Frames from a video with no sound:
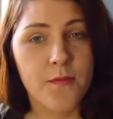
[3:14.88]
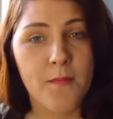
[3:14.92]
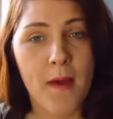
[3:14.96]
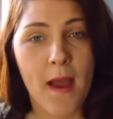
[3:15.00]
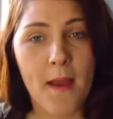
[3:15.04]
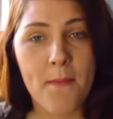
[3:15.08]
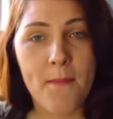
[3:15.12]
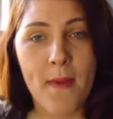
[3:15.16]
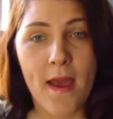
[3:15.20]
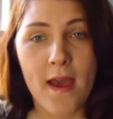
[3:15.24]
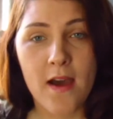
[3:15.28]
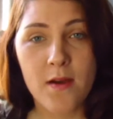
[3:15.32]

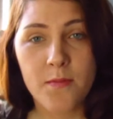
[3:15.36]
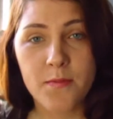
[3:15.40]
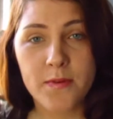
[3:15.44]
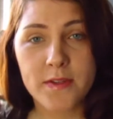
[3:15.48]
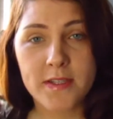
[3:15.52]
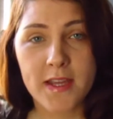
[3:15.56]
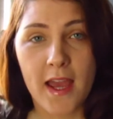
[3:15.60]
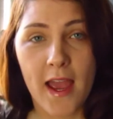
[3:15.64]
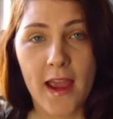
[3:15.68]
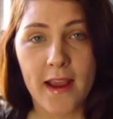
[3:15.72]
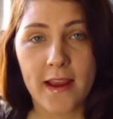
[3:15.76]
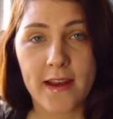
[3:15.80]
my male
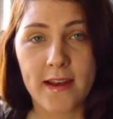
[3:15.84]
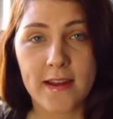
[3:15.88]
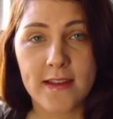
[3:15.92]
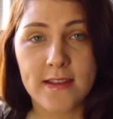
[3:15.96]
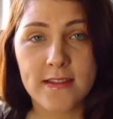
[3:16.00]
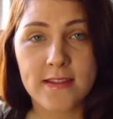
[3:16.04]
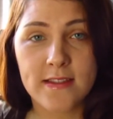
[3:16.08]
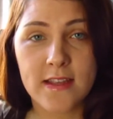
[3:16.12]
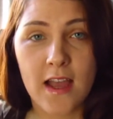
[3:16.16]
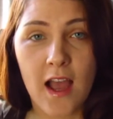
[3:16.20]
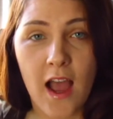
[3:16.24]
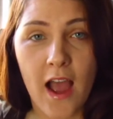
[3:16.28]

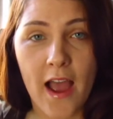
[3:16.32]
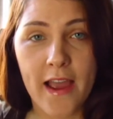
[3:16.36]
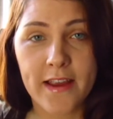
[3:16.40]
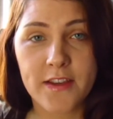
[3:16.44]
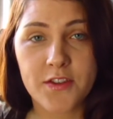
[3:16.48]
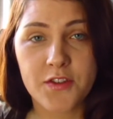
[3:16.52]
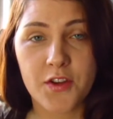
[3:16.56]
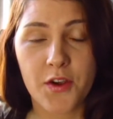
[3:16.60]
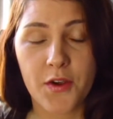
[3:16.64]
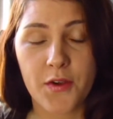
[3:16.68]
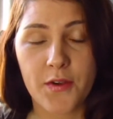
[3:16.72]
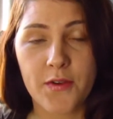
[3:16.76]
protagonist, I
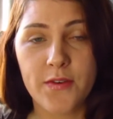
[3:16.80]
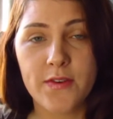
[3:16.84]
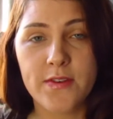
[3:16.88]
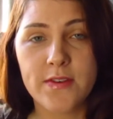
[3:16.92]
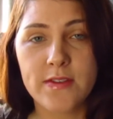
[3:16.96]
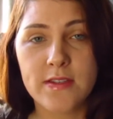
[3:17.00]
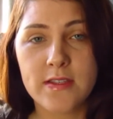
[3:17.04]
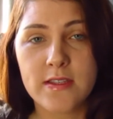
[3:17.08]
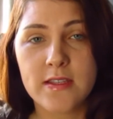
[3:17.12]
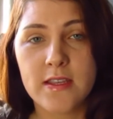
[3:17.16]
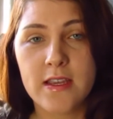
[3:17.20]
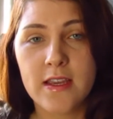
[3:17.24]

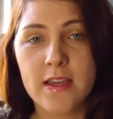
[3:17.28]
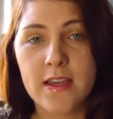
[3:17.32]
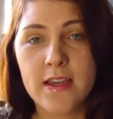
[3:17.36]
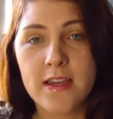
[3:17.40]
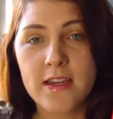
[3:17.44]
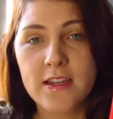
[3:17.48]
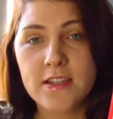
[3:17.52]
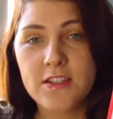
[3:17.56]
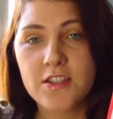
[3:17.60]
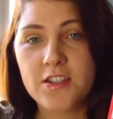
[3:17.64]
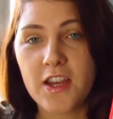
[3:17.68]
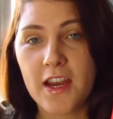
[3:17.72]
chose
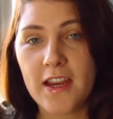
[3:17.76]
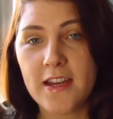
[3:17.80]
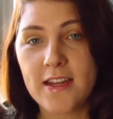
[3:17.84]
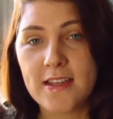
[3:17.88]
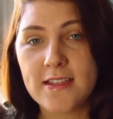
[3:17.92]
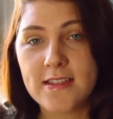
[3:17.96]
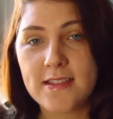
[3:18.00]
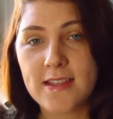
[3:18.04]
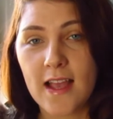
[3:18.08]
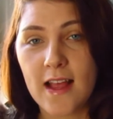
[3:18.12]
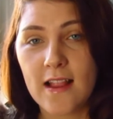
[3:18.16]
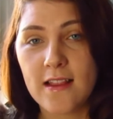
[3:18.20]

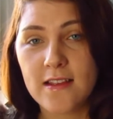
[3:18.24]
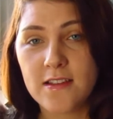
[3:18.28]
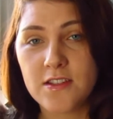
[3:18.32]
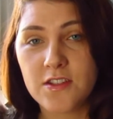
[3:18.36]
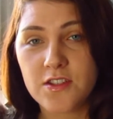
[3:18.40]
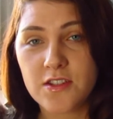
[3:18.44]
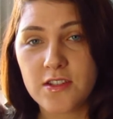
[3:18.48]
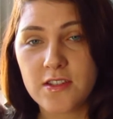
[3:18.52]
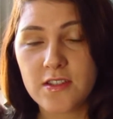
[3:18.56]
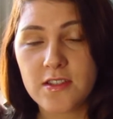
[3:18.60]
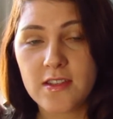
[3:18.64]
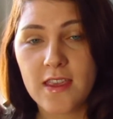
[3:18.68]
J.D.
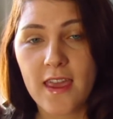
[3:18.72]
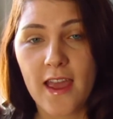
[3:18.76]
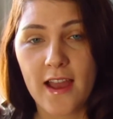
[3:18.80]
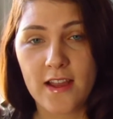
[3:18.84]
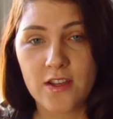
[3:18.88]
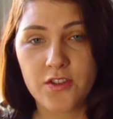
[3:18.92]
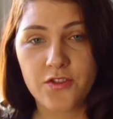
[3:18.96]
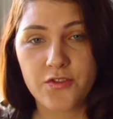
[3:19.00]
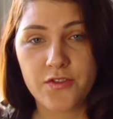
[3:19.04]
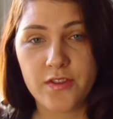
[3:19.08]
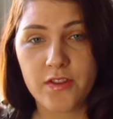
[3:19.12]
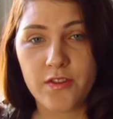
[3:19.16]
Salinger's
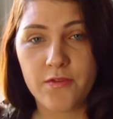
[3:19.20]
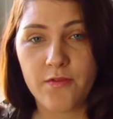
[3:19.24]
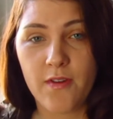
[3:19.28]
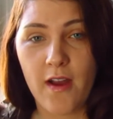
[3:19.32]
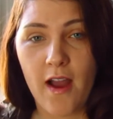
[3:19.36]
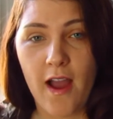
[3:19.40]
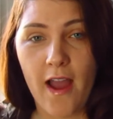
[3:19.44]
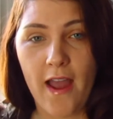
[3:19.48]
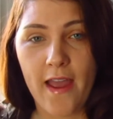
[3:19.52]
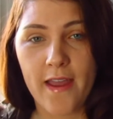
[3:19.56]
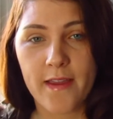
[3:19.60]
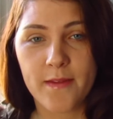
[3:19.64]
Catcher in the
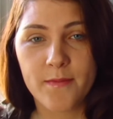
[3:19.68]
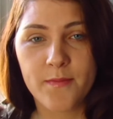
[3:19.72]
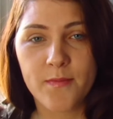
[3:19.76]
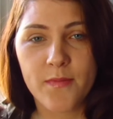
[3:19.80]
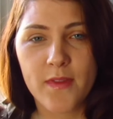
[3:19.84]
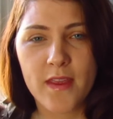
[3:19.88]
Rye.